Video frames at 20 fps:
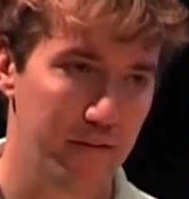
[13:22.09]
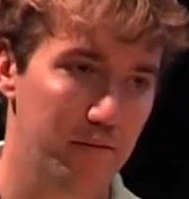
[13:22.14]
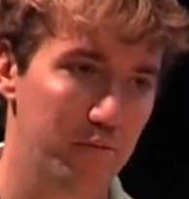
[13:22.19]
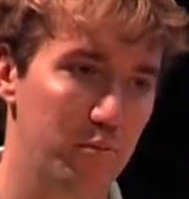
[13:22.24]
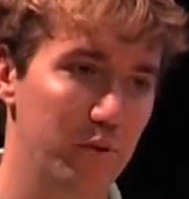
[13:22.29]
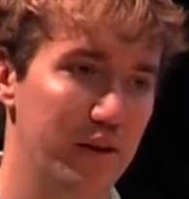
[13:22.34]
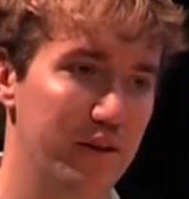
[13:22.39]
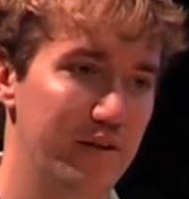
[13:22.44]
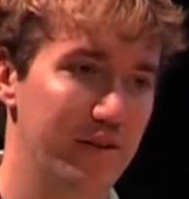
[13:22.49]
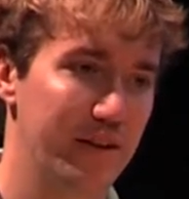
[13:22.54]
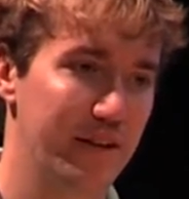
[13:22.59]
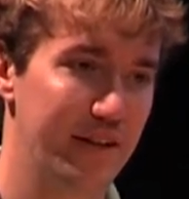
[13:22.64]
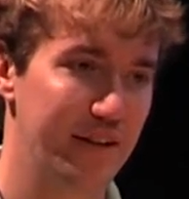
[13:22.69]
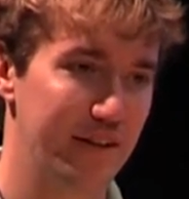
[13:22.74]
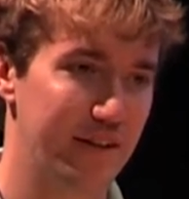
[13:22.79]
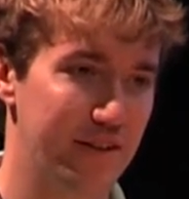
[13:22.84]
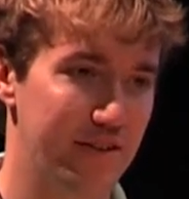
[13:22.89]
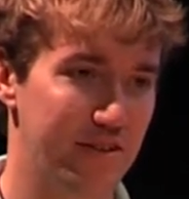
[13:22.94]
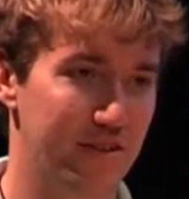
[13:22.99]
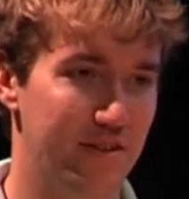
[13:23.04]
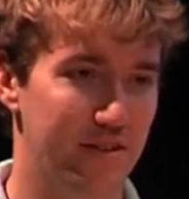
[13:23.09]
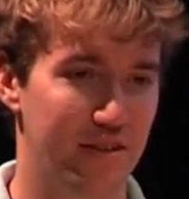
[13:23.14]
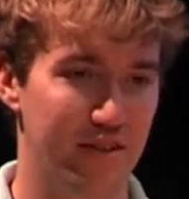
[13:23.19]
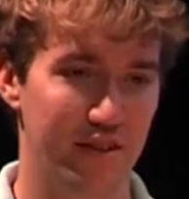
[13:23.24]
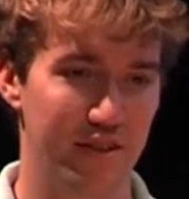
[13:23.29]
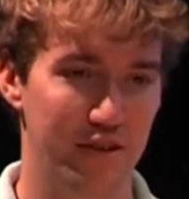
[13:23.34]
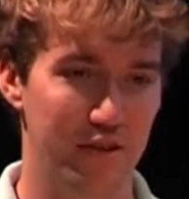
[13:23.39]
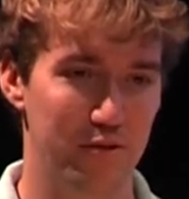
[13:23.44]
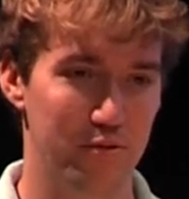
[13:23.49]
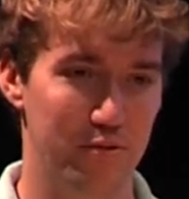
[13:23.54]
where in addition to
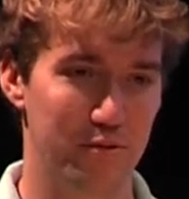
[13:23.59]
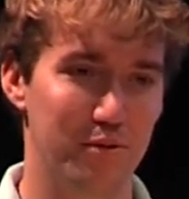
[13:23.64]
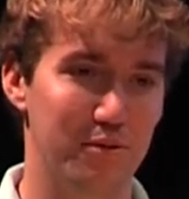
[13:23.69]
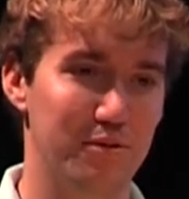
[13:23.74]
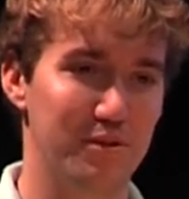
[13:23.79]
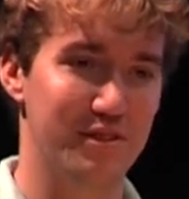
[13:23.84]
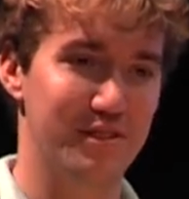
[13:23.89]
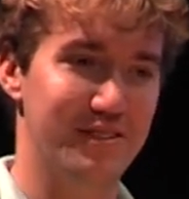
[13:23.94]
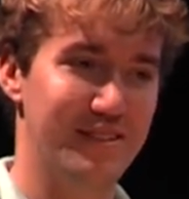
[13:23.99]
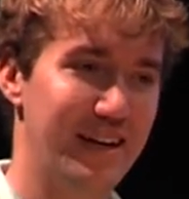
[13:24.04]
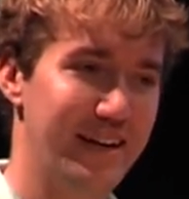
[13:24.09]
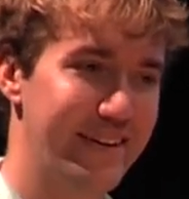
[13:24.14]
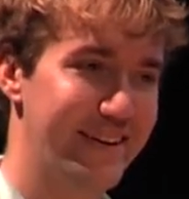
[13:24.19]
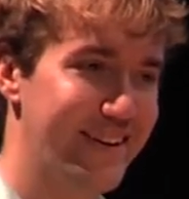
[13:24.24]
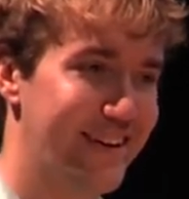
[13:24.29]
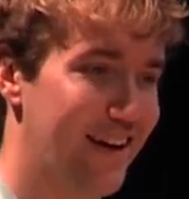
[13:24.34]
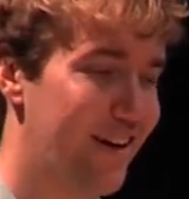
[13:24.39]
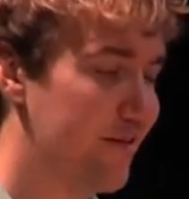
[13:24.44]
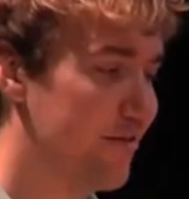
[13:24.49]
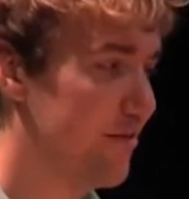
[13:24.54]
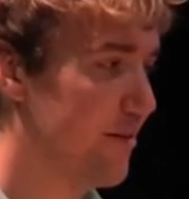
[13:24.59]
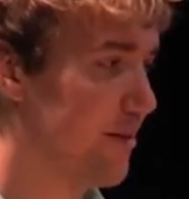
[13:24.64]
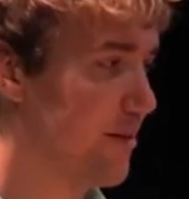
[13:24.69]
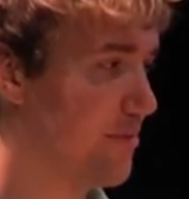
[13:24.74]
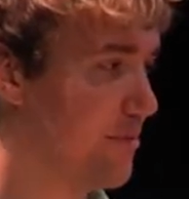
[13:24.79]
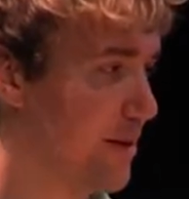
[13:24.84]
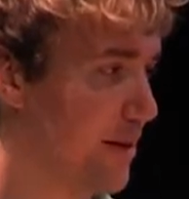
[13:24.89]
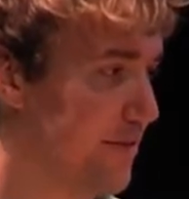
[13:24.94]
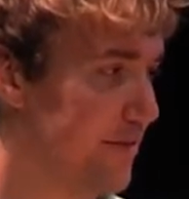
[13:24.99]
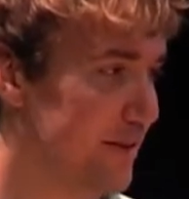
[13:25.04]
the usual signing
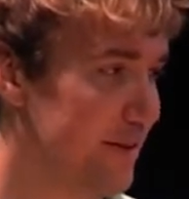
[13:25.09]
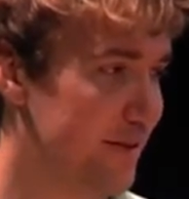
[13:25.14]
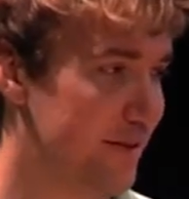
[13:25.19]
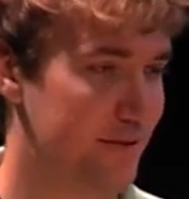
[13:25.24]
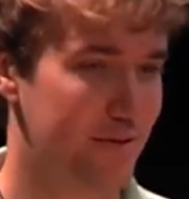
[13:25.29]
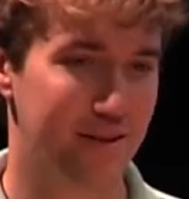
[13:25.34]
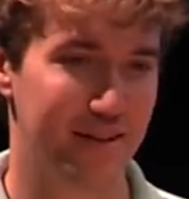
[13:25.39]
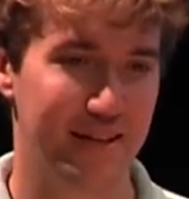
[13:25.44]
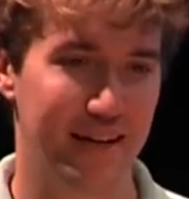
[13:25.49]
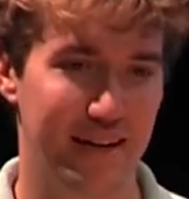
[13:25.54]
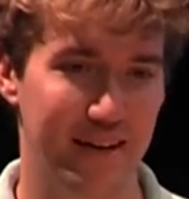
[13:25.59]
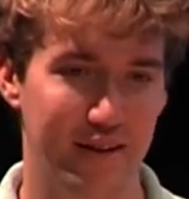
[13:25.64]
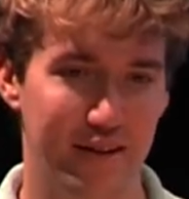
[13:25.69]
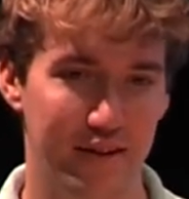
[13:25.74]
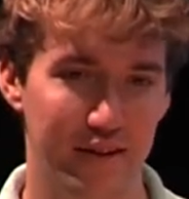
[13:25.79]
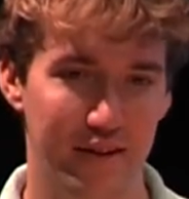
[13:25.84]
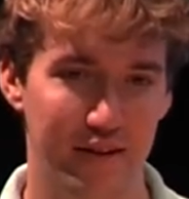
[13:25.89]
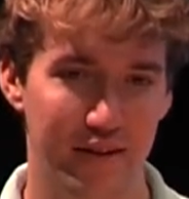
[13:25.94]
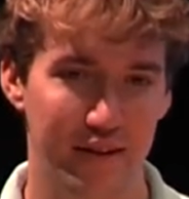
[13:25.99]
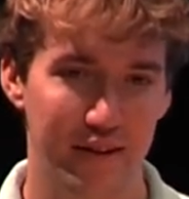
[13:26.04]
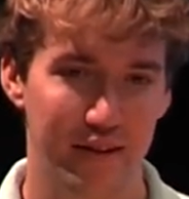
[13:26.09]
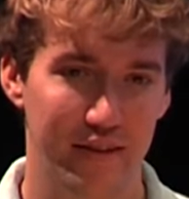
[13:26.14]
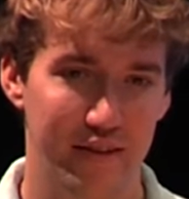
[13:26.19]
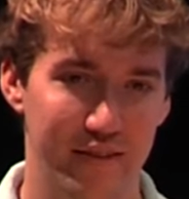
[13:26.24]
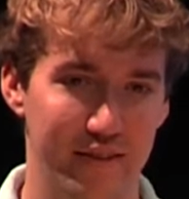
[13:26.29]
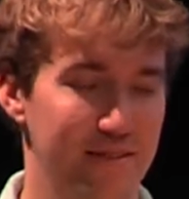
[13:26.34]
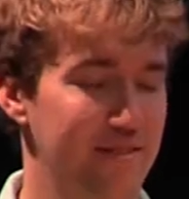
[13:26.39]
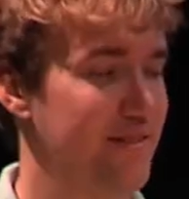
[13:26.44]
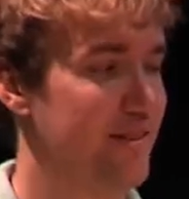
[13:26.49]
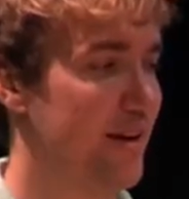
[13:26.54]
algorithm given to an attacker,
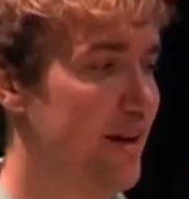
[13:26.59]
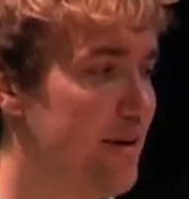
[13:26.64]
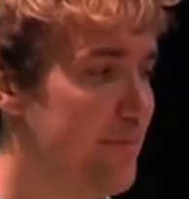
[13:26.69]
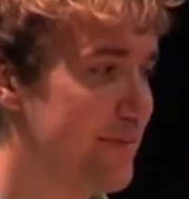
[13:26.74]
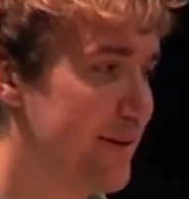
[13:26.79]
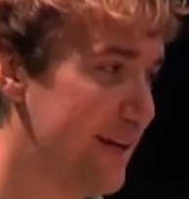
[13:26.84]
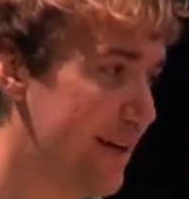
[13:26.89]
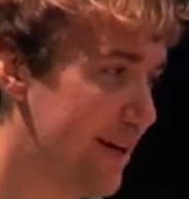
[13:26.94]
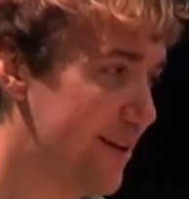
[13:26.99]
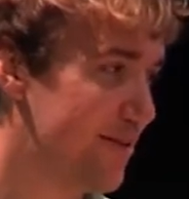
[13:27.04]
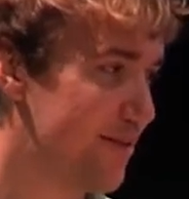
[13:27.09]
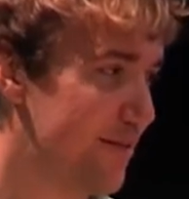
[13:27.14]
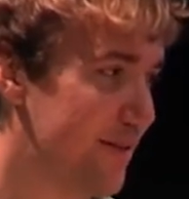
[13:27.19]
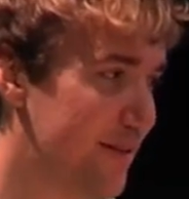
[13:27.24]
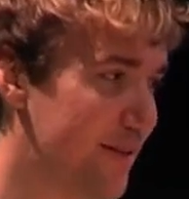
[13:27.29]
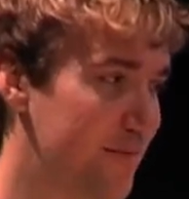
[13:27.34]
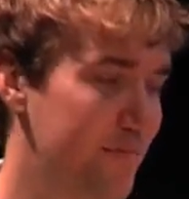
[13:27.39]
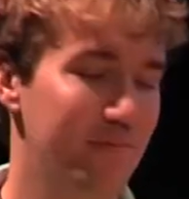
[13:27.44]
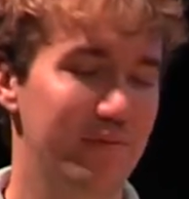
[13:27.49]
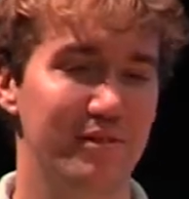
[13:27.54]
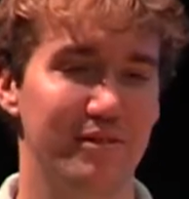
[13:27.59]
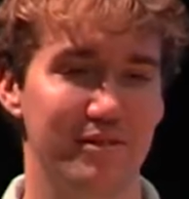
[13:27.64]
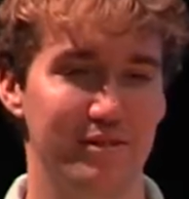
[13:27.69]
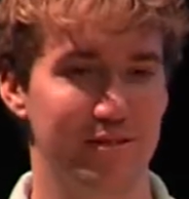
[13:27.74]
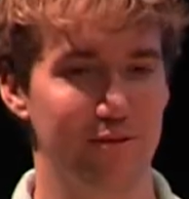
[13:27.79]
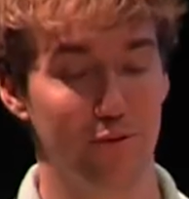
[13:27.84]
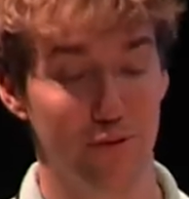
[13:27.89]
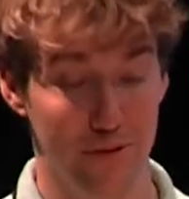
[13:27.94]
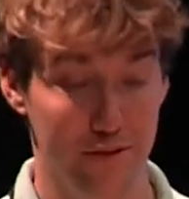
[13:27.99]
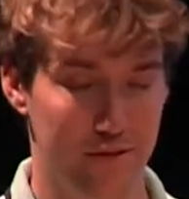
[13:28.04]
there's an update algorithm,
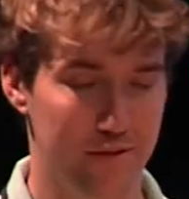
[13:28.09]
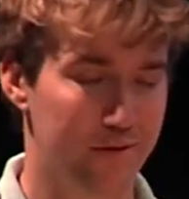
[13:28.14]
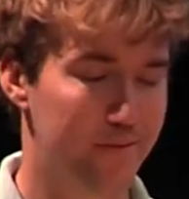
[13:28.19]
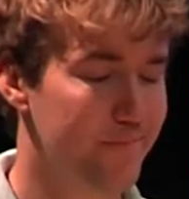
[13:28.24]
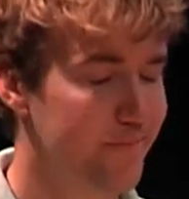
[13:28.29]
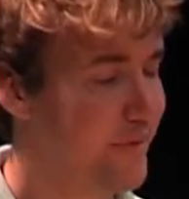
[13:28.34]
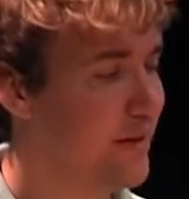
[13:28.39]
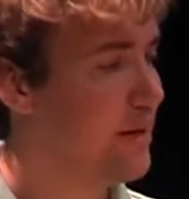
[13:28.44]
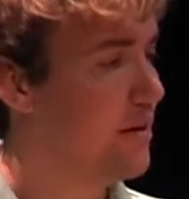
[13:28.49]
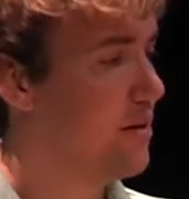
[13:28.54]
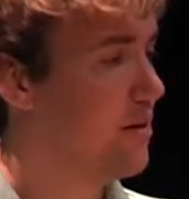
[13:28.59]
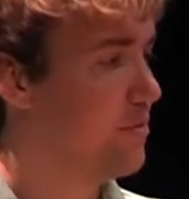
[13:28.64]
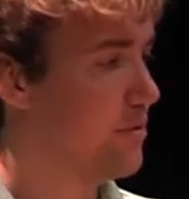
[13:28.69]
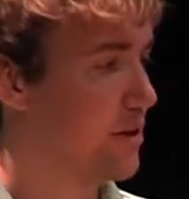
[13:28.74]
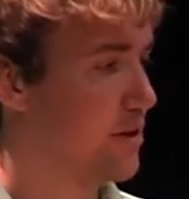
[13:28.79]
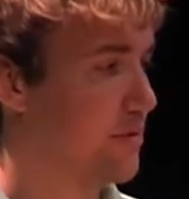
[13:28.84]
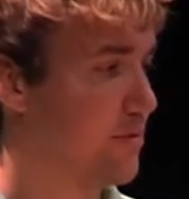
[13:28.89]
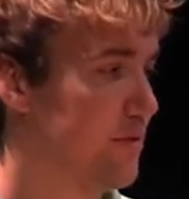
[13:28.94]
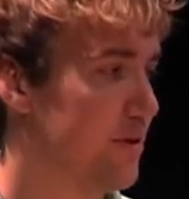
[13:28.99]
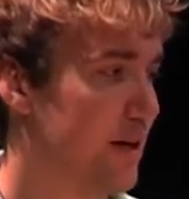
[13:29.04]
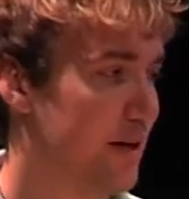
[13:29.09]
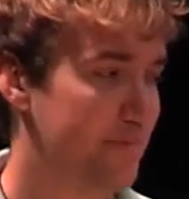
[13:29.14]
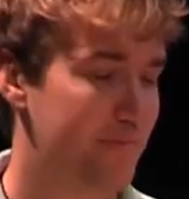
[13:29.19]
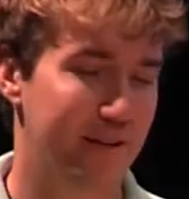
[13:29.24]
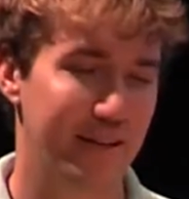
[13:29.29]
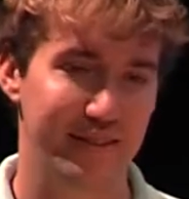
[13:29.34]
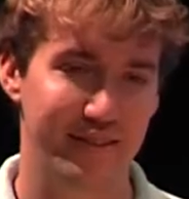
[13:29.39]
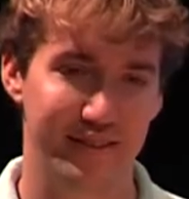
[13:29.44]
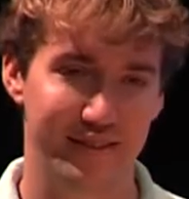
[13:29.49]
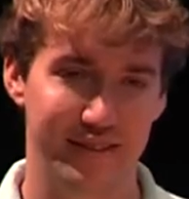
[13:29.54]
Oracle, which will
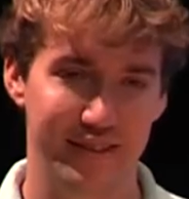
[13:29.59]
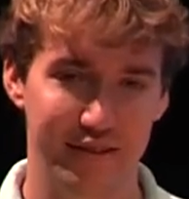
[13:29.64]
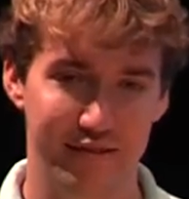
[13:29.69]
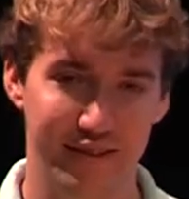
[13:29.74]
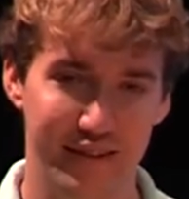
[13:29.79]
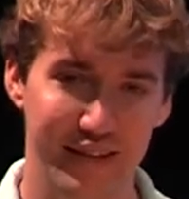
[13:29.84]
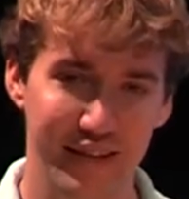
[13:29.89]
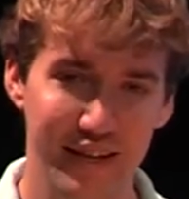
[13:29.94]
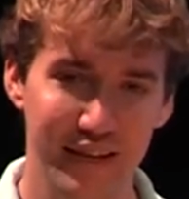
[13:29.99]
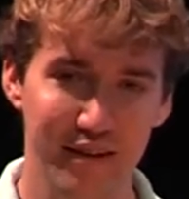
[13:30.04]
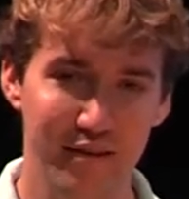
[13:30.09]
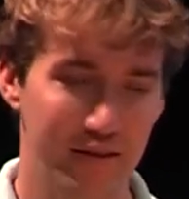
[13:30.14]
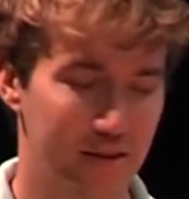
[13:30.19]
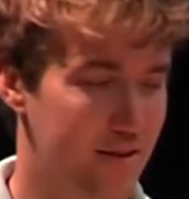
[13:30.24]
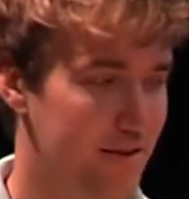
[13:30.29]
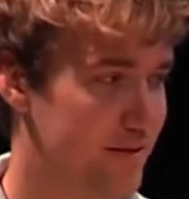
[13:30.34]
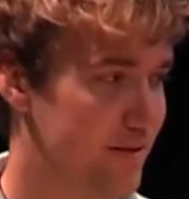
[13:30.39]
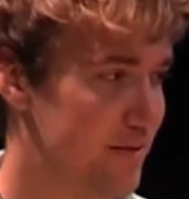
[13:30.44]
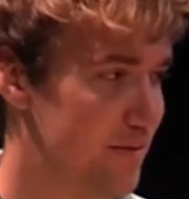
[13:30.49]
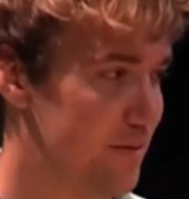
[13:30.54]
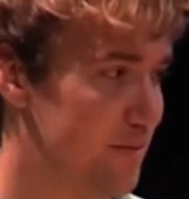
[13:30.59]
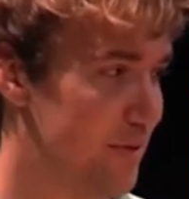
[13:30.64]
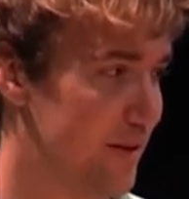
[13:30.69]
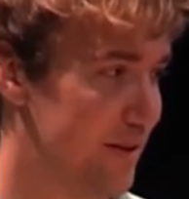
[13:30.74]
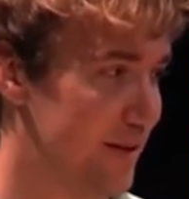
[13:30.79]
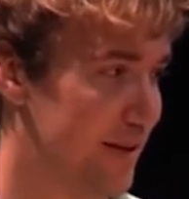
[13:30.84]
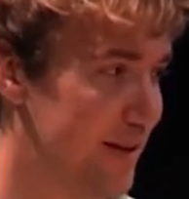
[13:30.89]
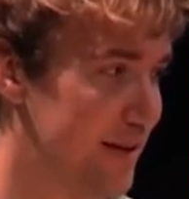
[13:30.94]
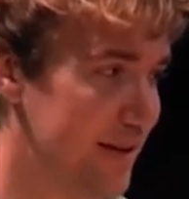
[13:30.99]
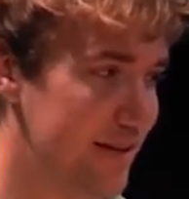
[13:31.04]
update the secret key
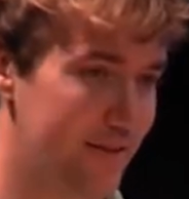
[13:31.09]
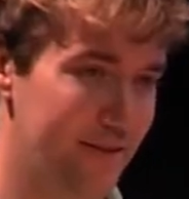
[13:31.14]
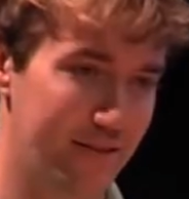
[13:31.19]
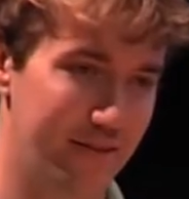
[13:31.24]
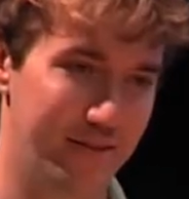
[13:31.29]
with a